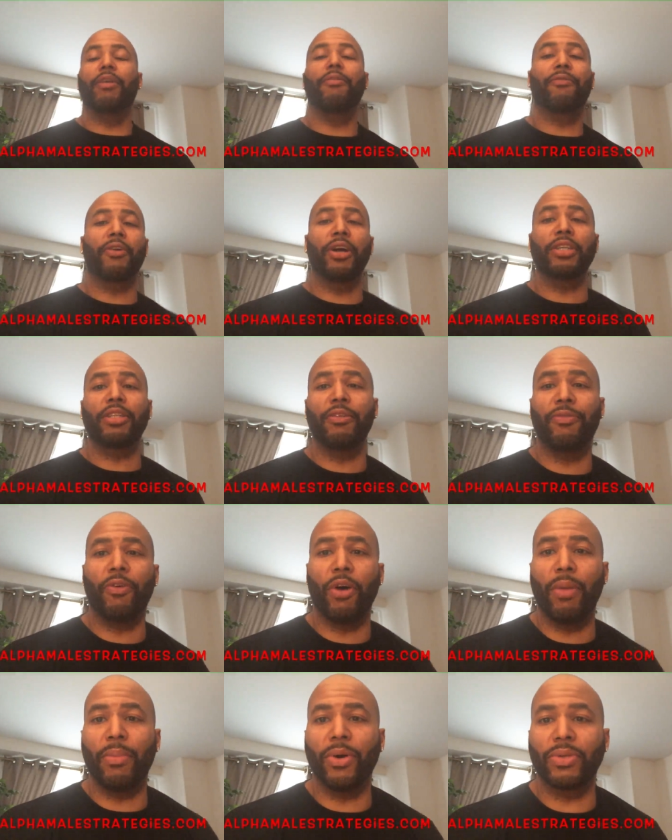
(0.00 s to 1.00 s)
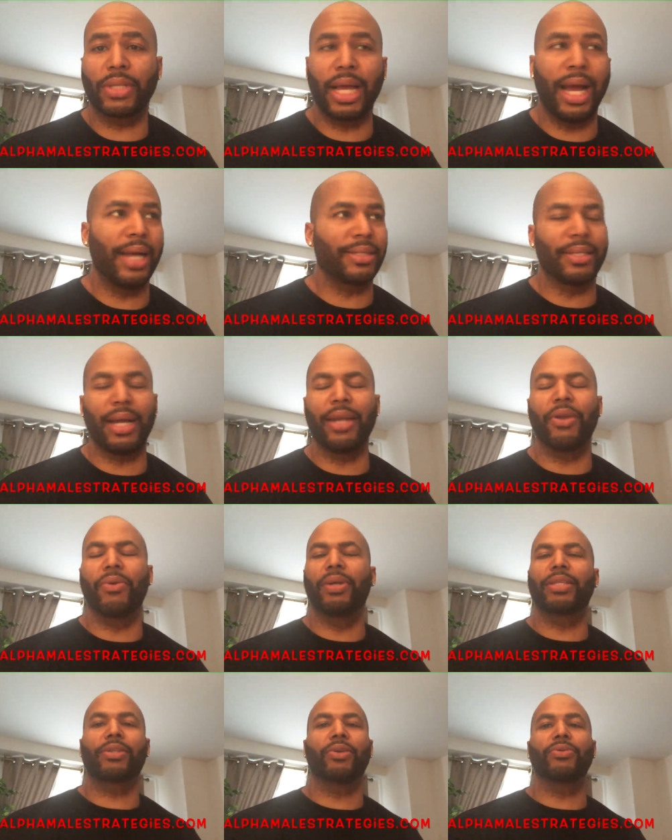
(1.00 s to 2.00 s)
First and foremost, guys, and I know
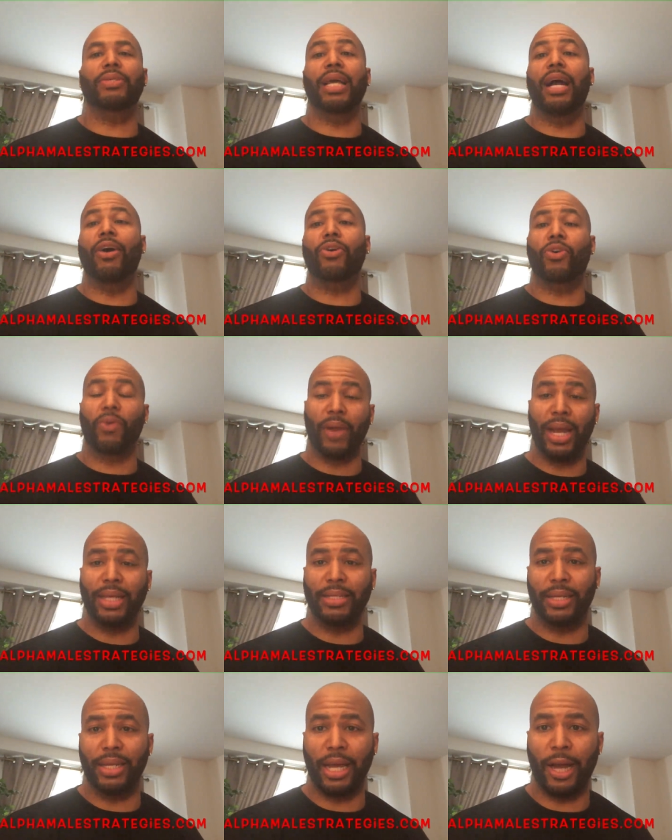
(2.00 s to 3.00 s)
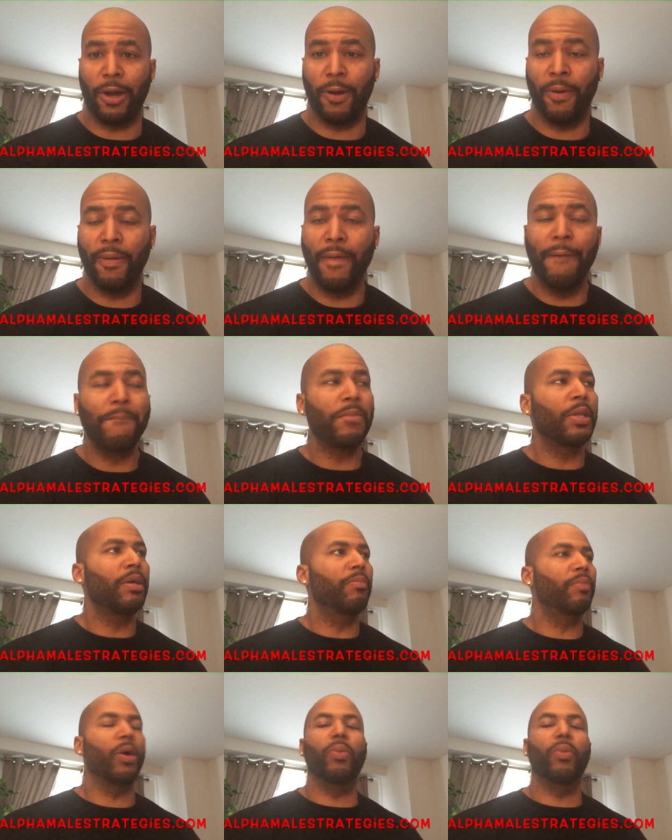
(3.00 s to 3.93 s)
this is going to sound crazy to y'all, but